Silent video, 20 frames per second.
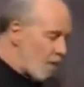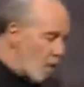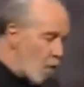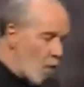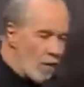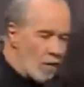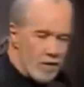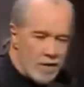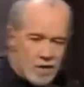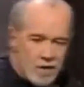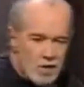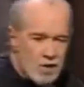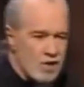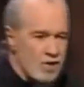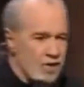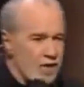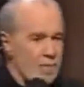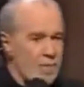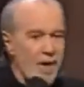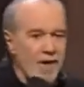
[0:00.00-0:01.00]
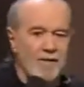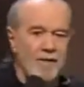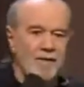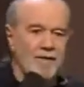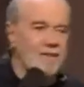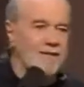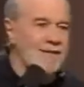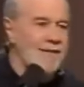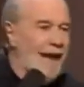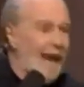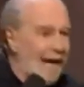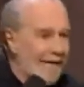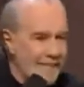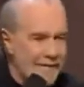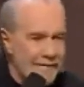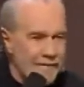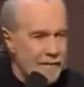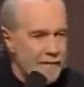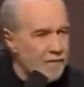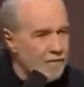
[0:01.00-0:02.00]
me all this shit about the
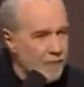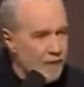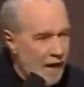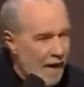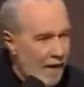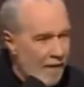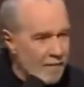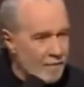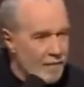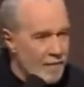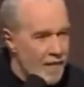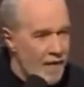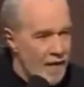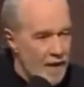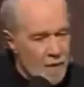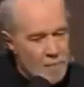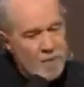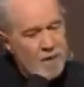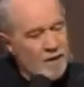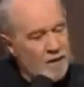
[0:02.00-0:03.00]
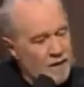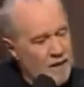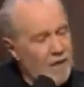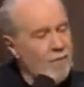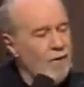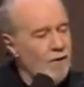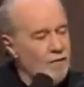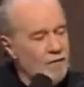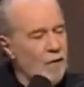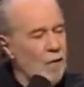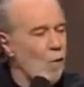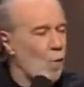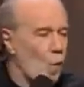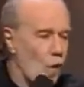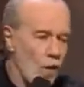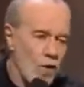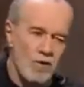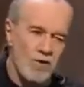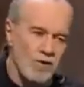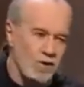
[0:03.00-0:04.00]
sanctity of life. I mean, even if there
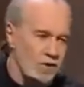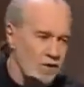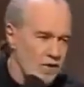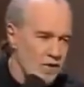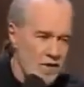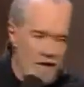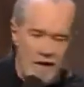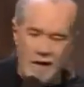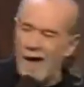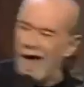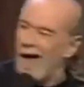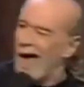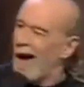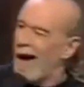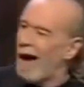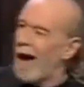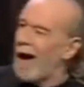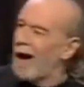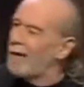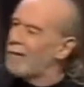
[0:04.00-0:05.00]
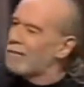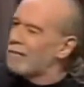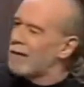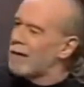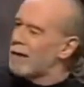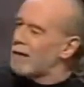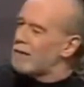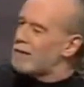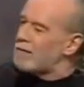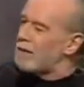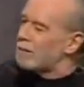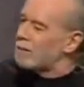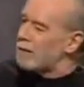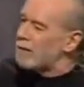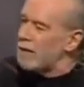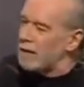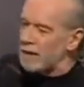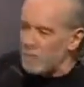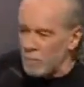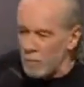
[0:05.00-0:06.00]
were such a thing, I don't think it's something
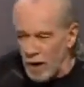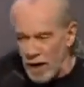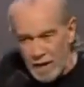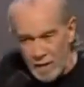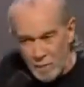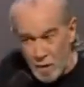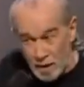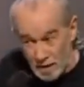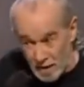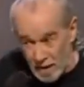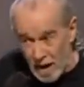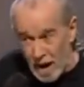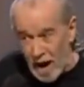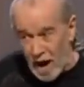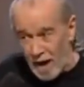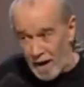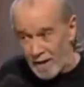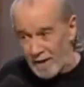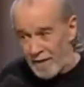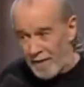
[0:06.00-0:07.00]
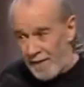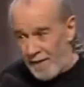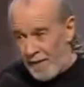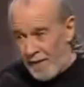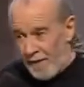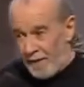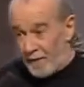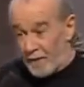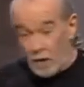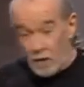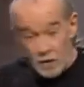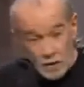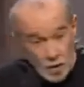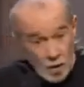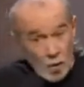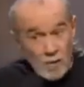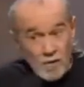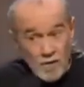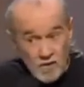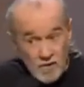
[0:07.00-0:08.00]
you can blame on God. Now, you
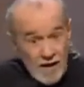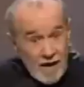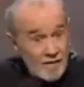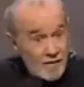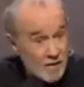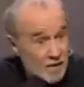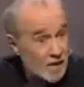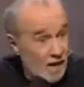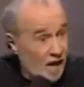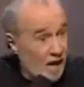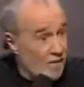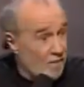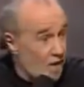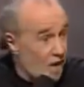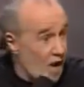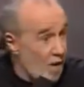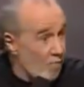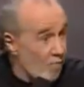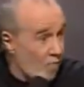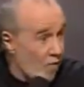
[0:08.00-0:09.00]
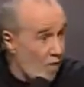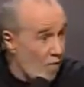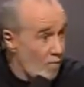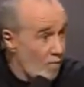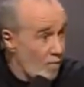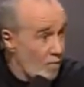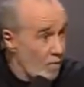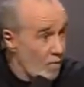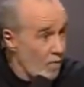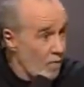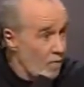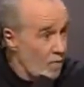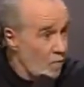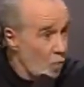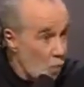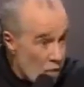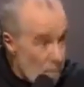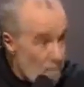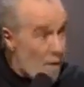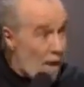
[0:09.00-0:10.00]
know where the sanctity of life came from?
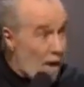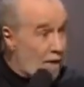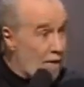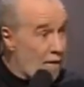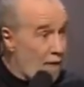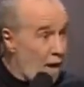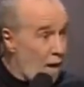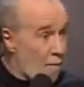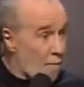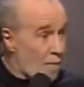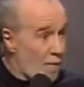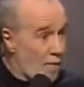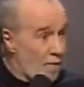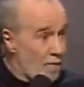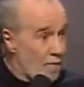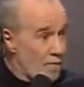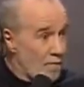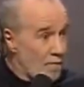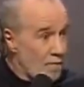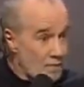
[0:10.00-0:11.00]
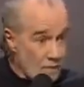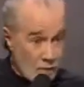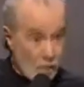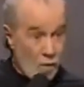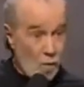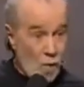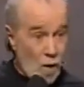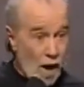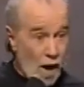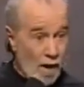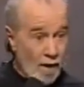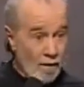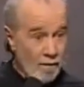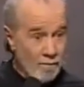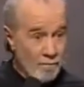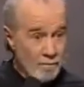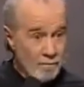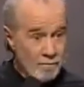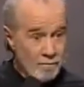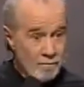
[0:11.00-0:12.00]
We made it up. You know why?
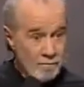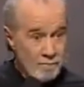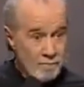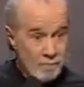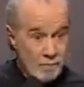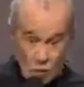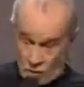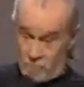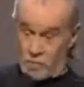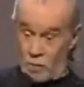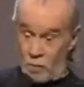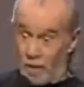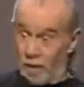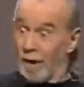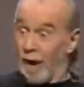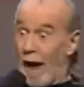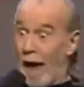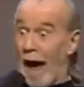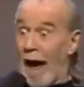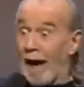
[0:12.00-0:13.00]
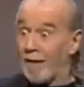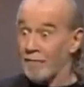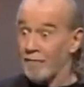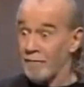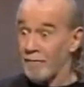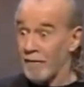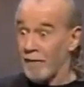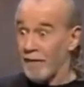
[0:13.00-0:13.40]
Because we're alive.